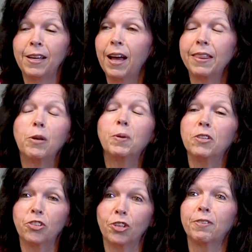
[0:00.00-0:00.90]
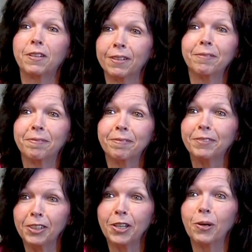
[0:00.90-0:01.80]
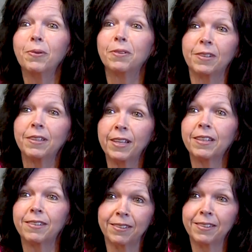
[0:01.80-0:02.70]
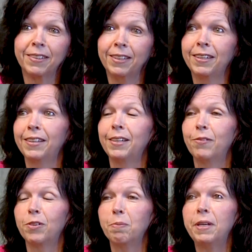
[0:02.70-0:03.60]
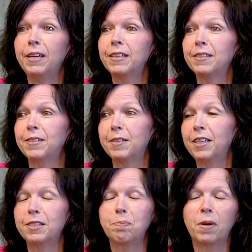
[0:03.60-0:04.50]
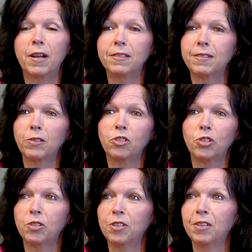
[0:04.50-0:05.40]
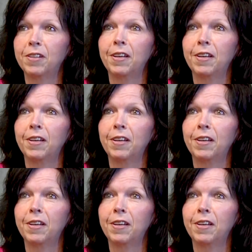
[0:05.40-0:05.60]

I think we deserve it. You know, that for me, it's brought such,